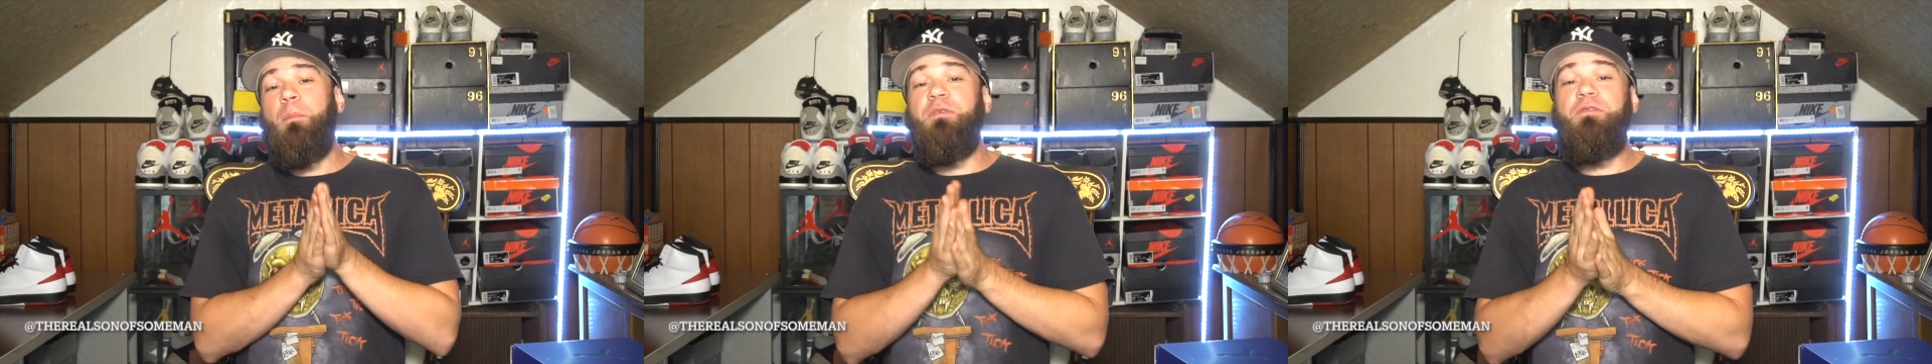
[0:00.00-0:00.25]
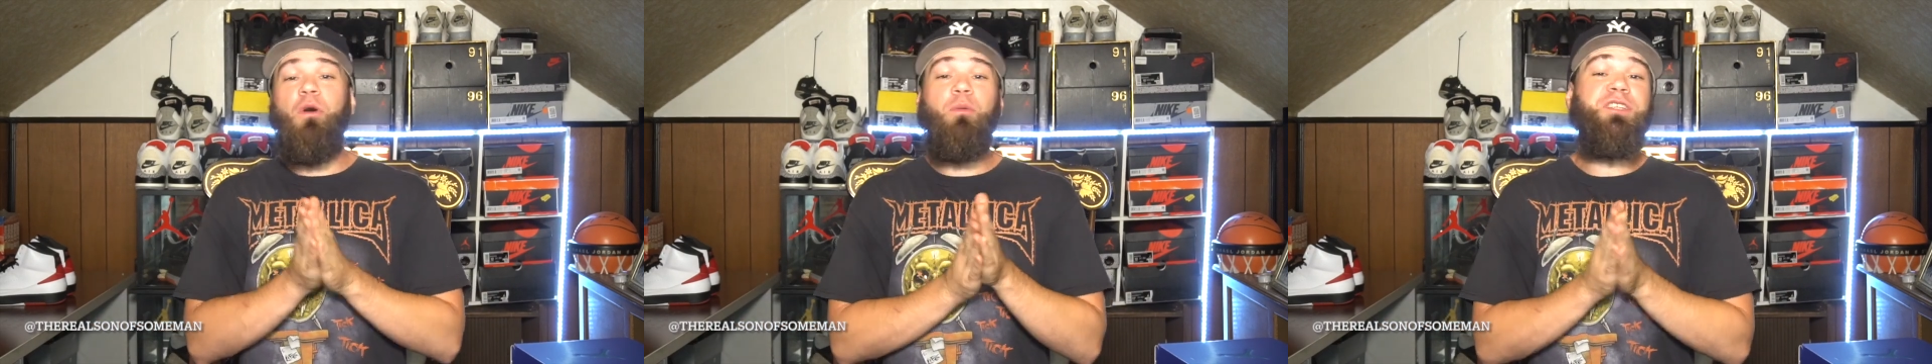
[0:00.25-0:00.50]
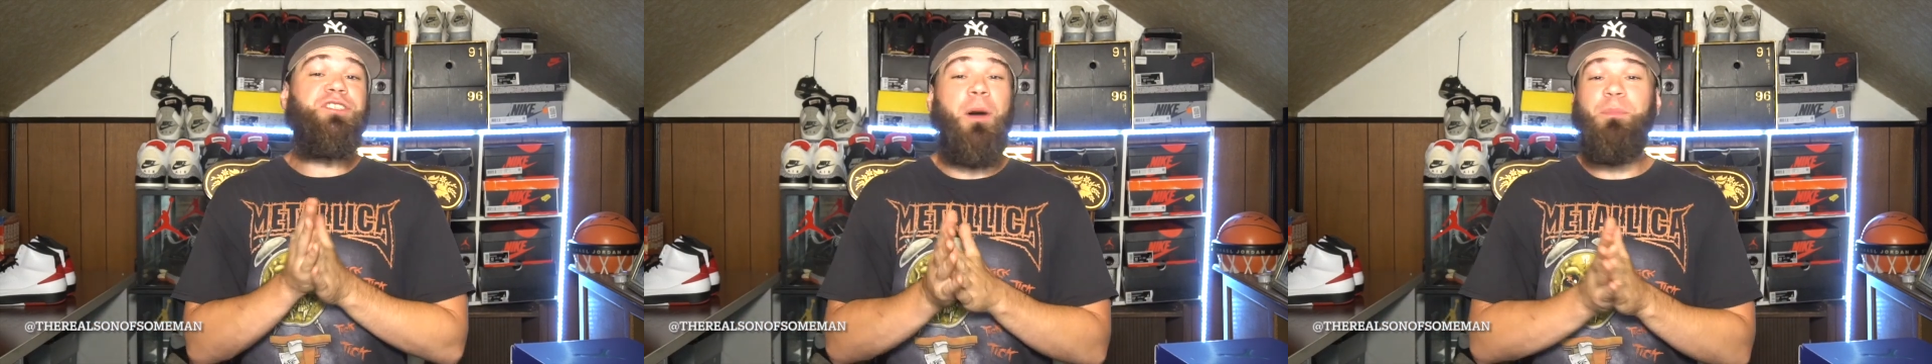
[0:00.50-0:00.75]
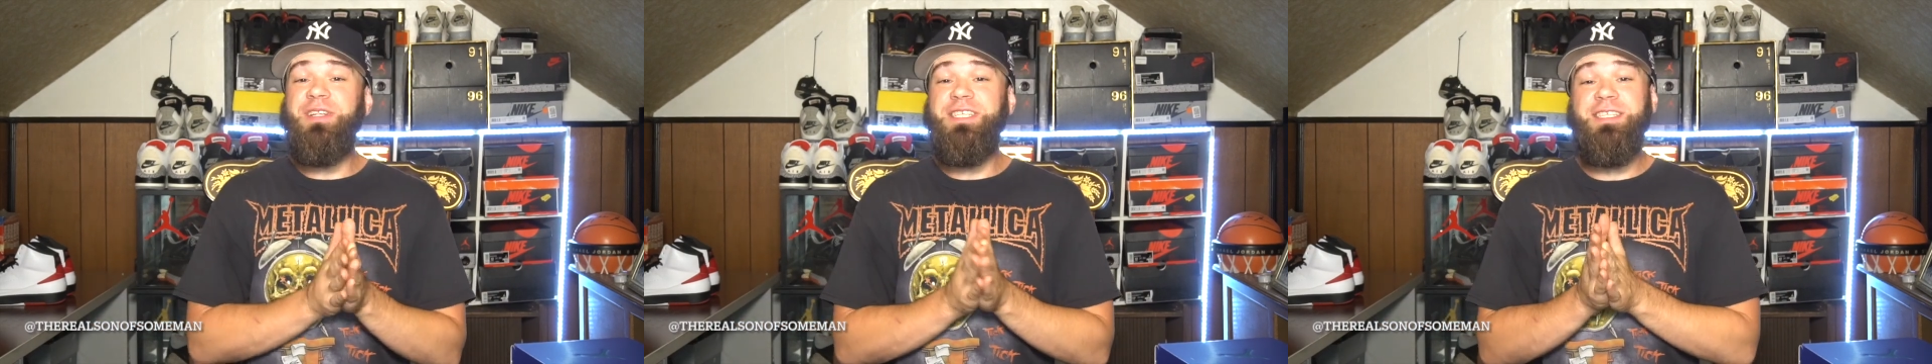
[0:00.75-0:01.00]
Before we
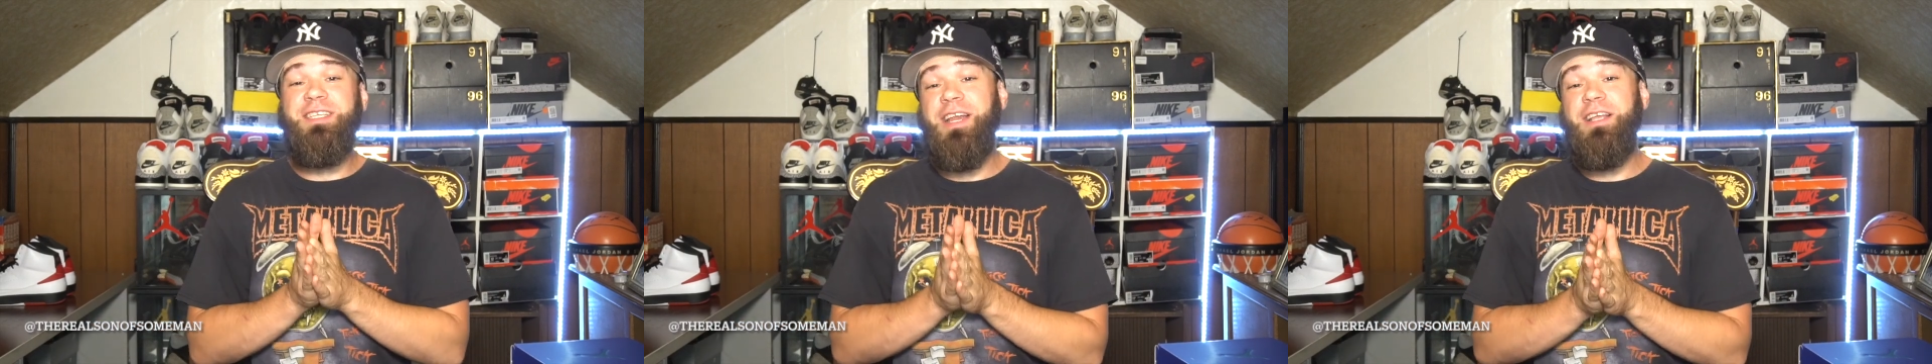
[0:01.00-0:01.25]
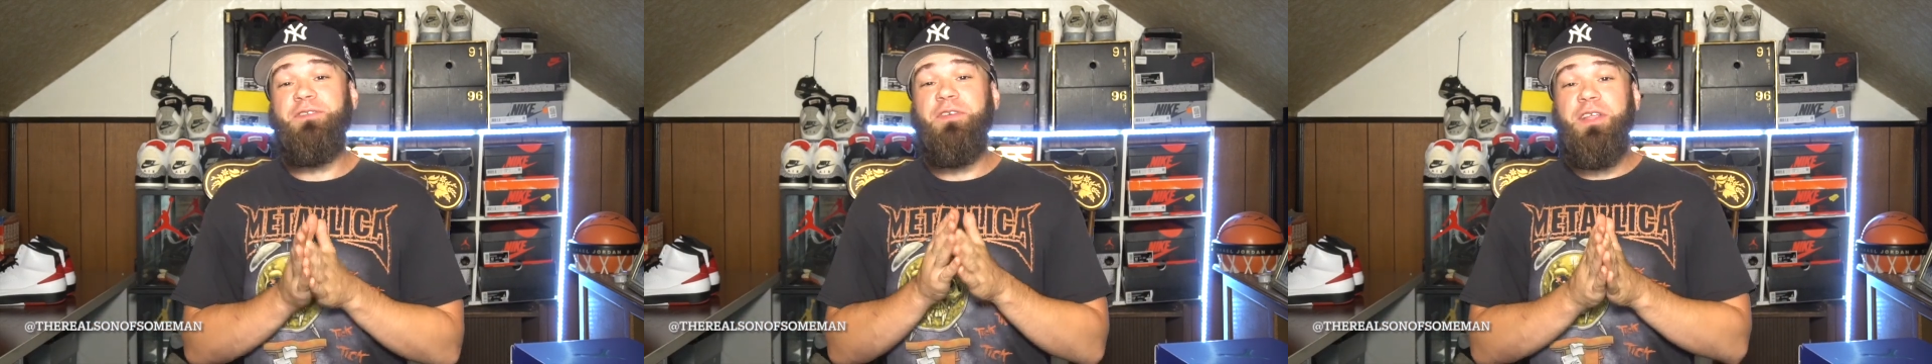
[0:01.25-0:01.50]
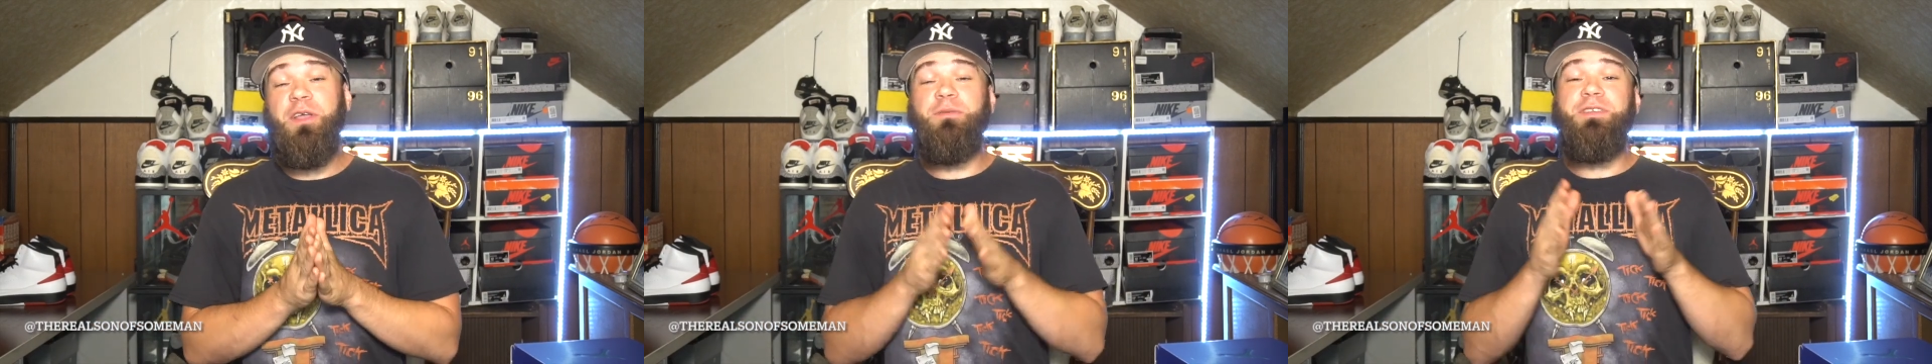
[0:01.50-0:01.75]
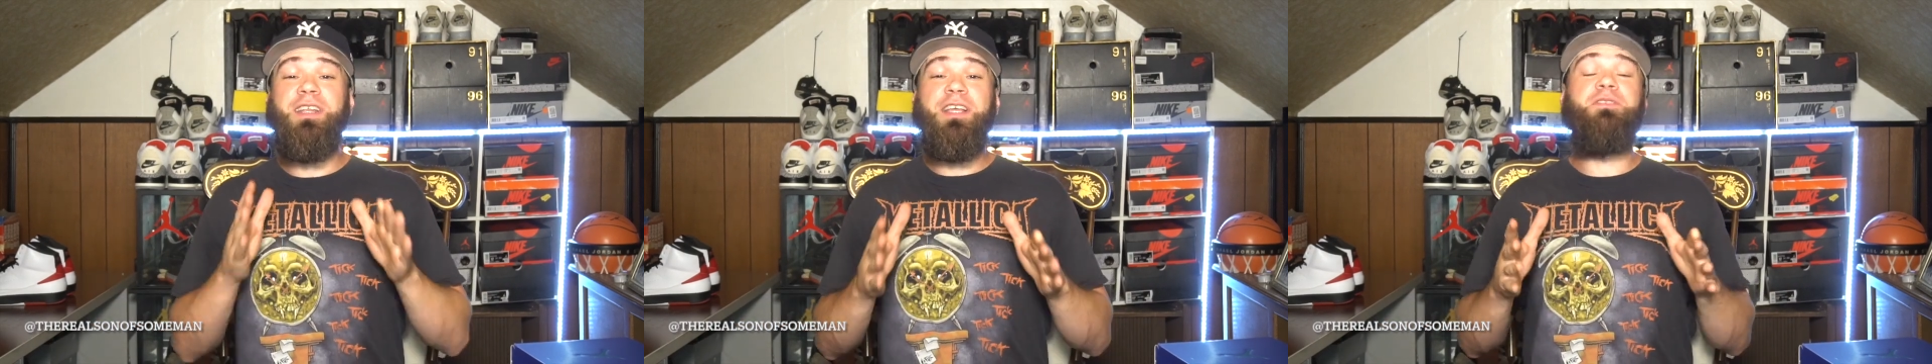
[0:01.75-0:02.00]
jump into today's video
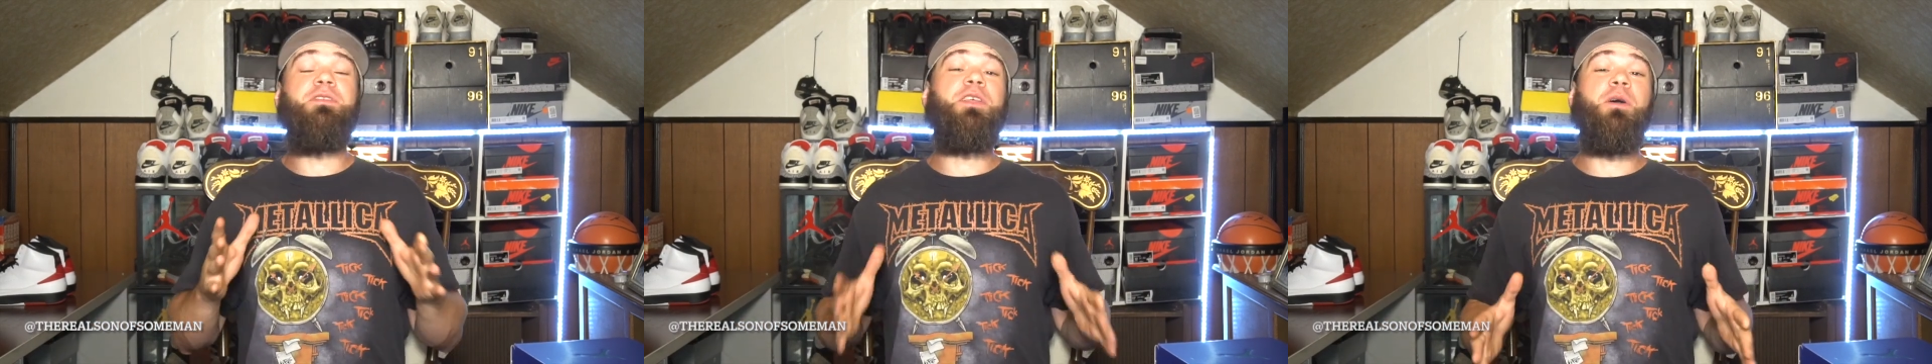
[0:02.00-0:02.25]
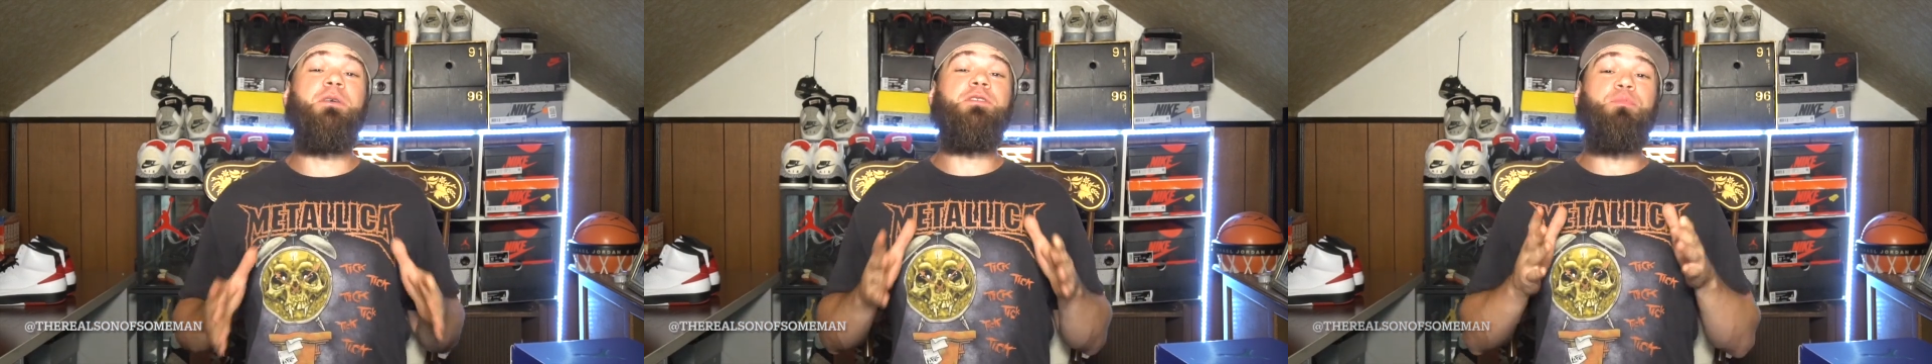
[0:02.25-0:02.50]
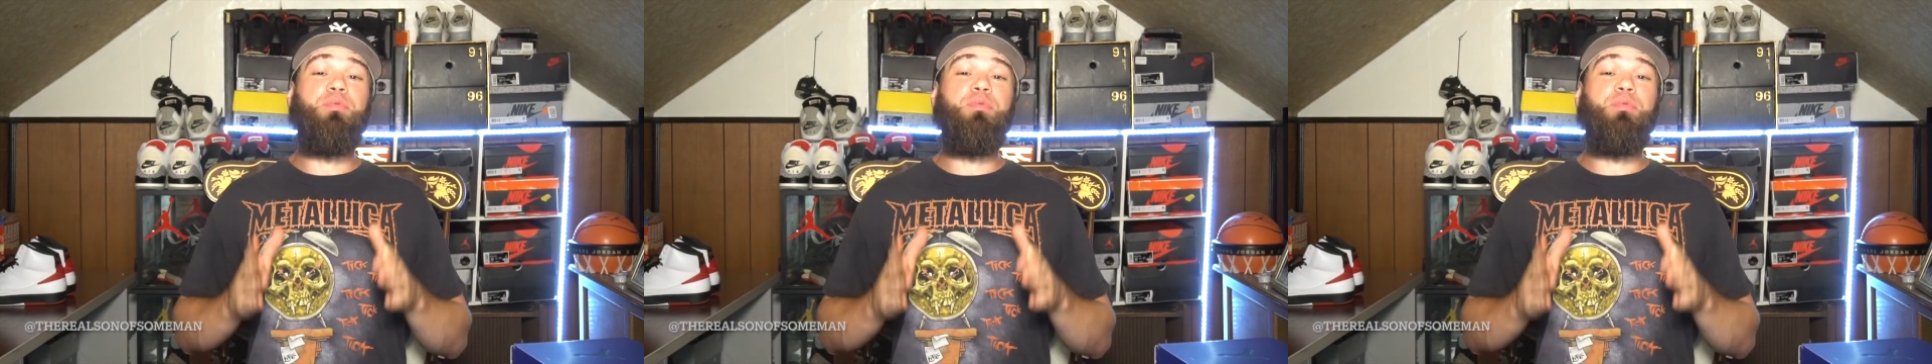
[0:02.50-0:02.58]
is